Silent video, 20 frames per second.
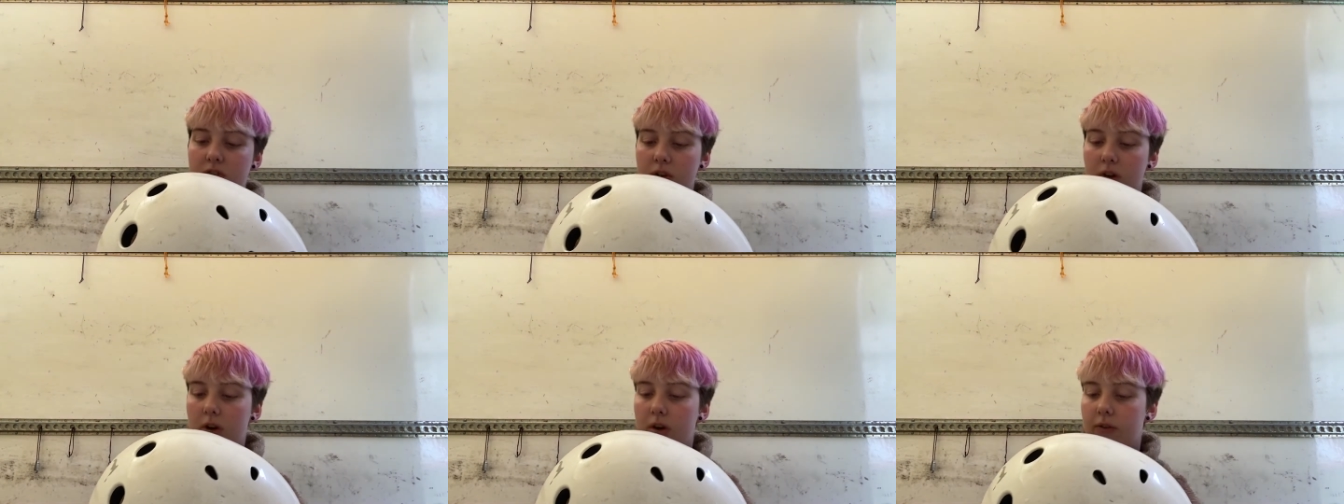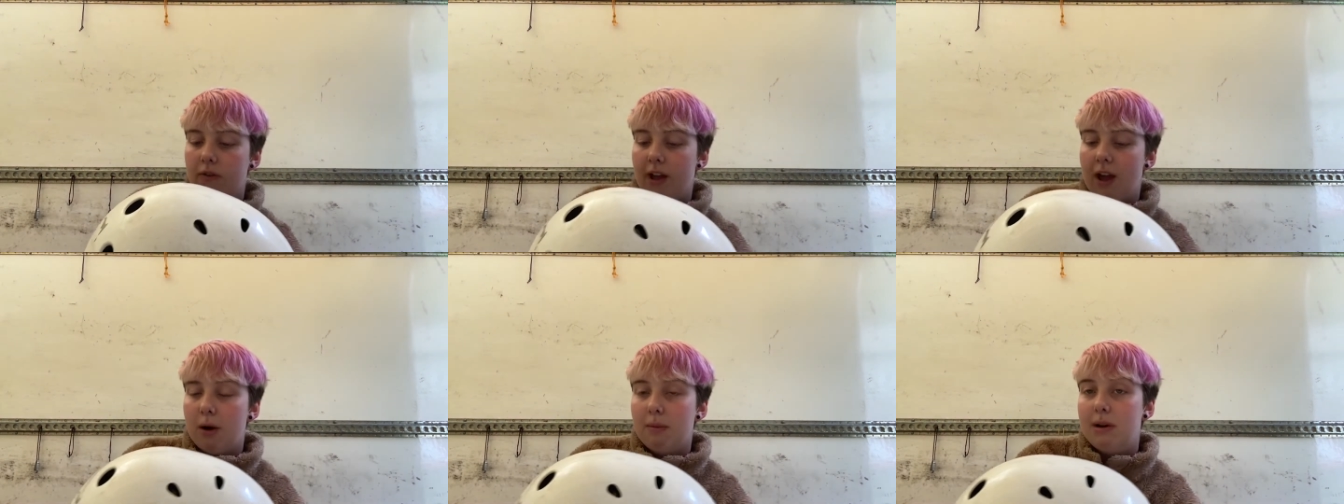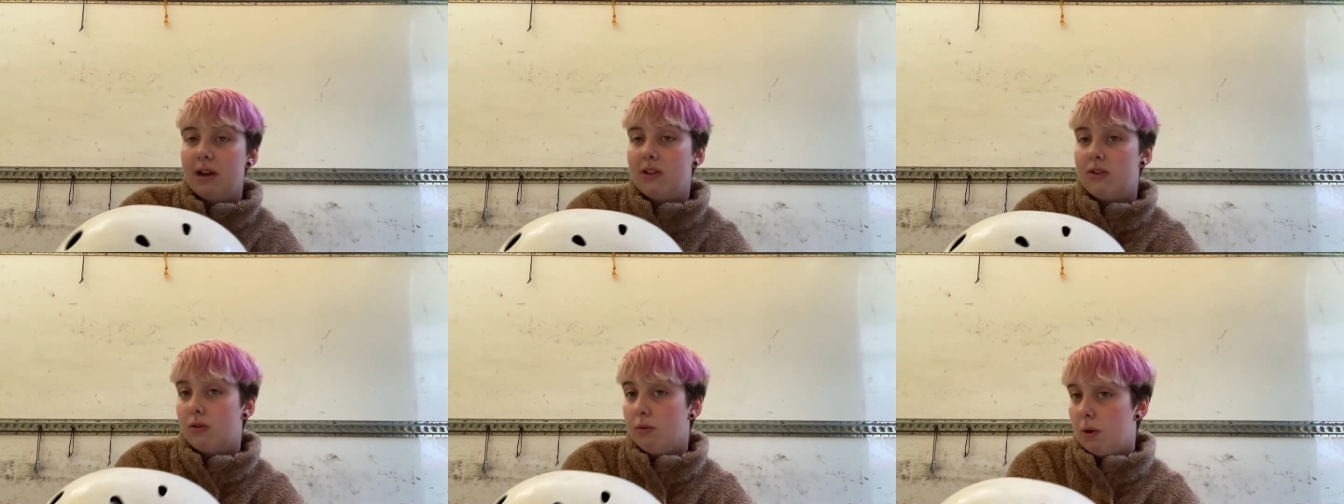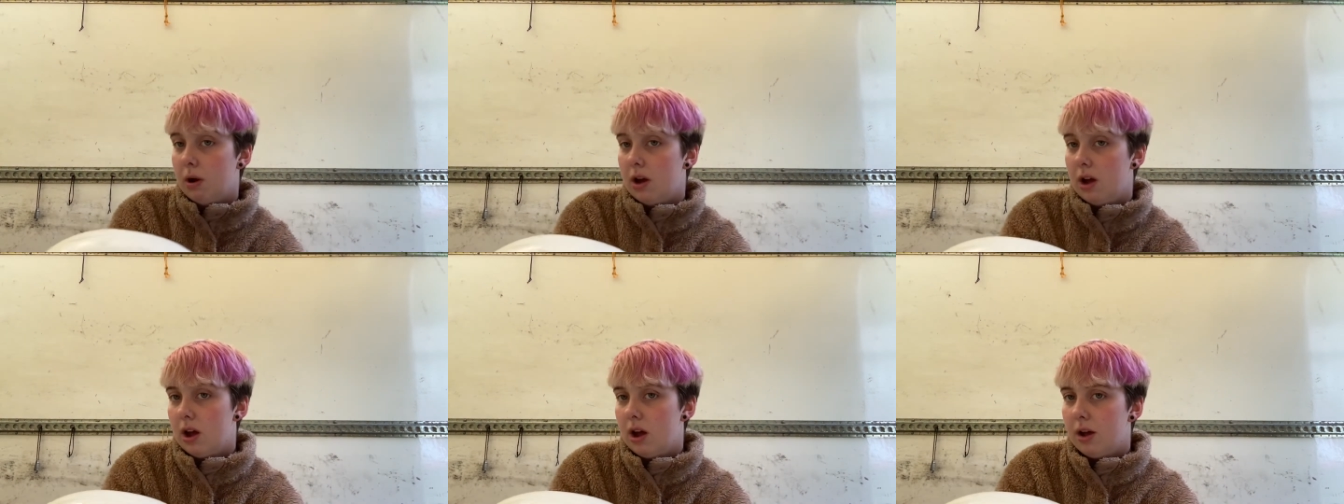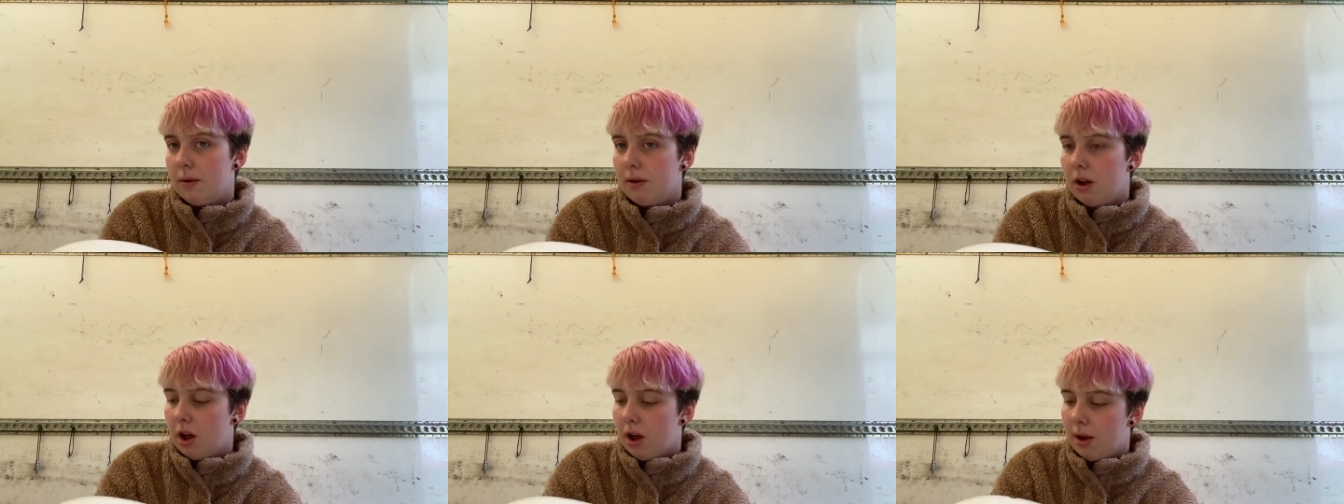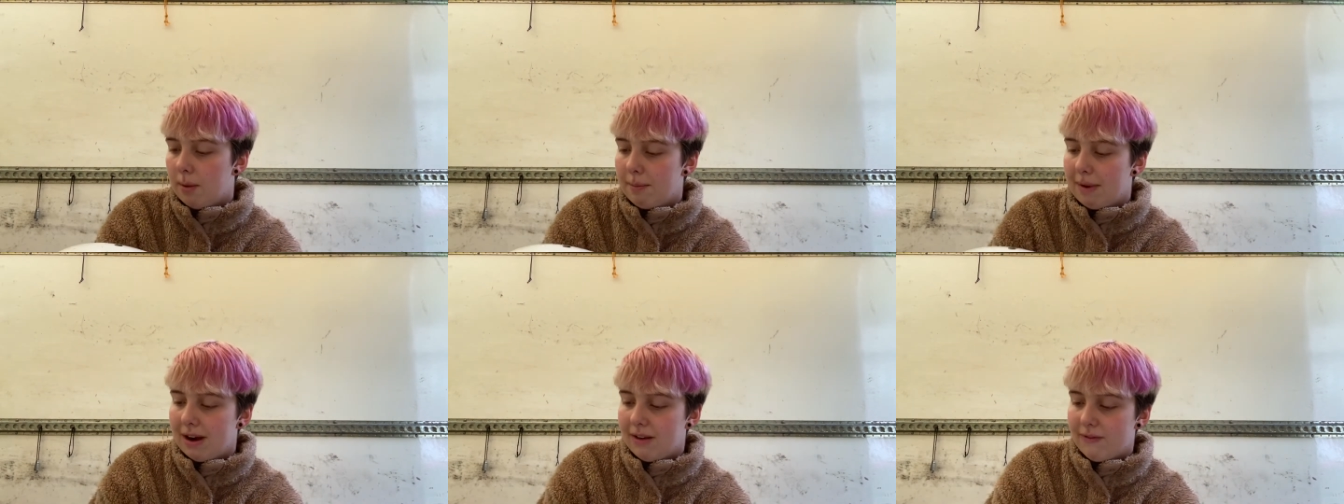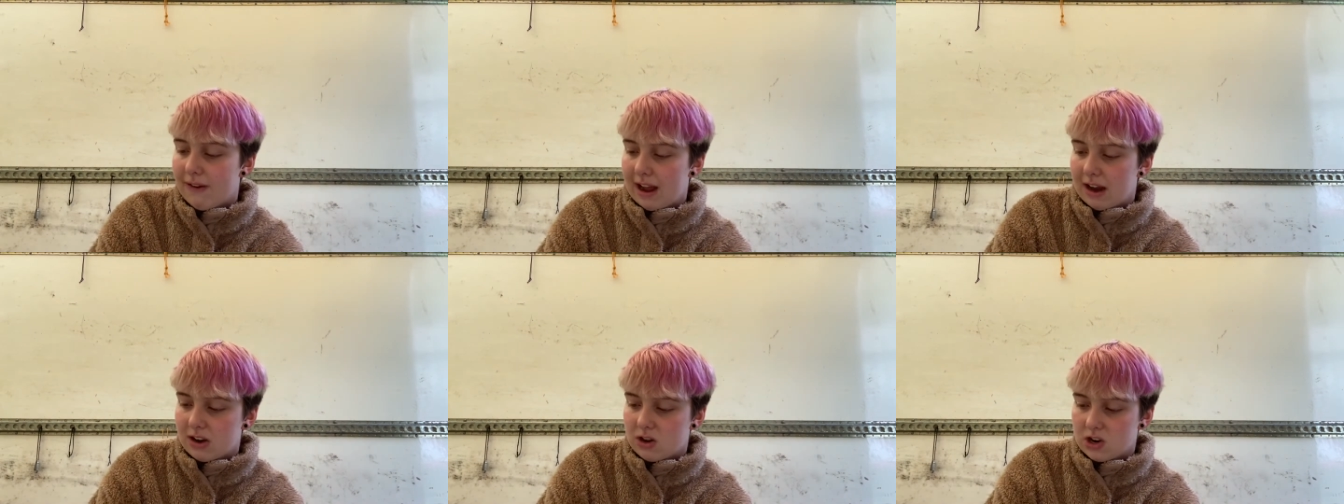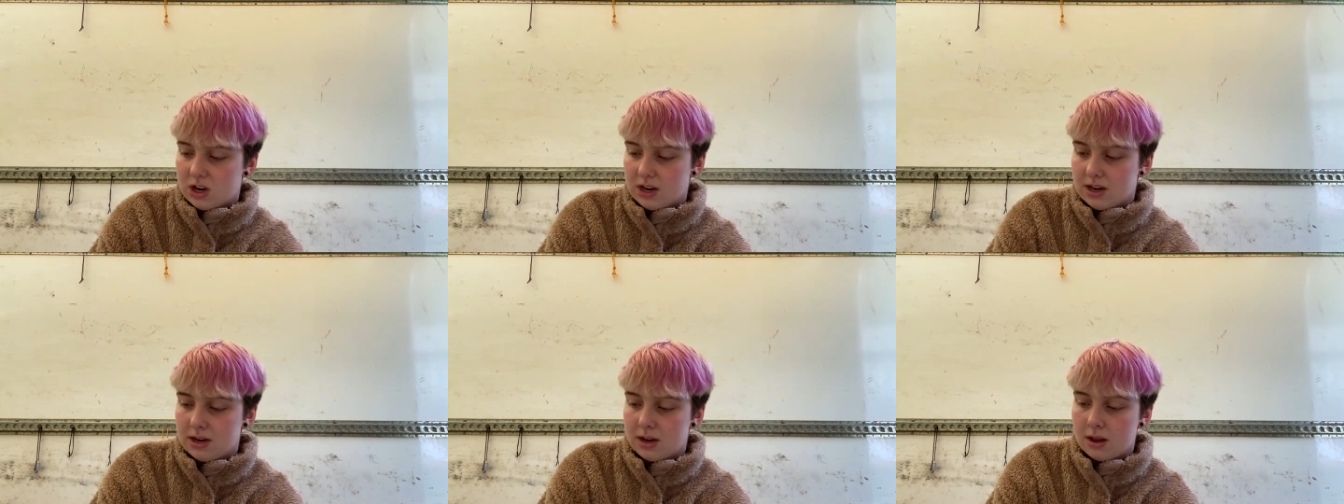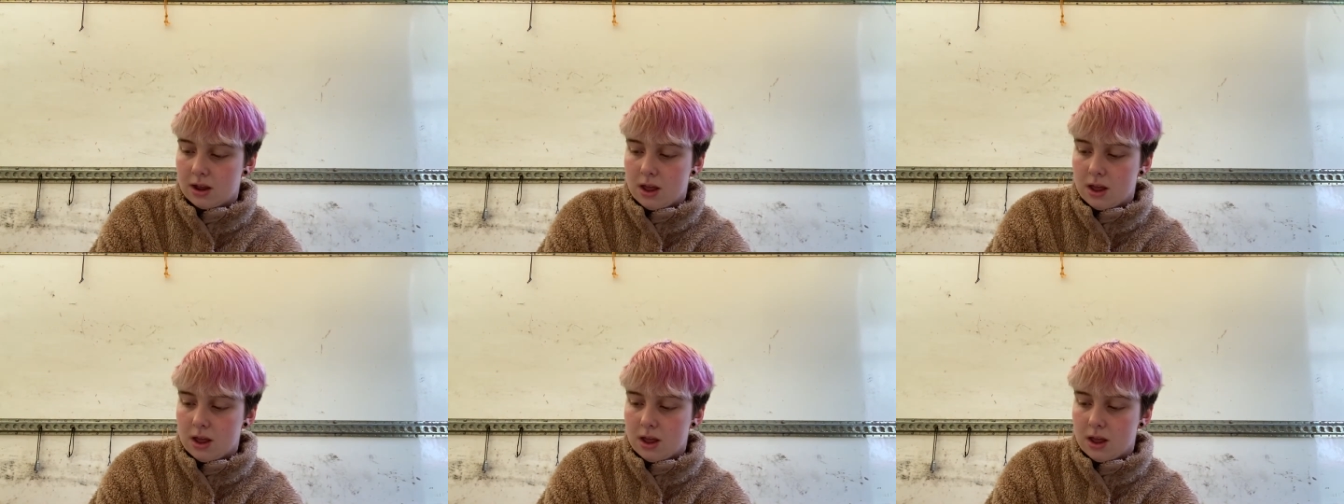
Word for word: of helmets were uh, manufactured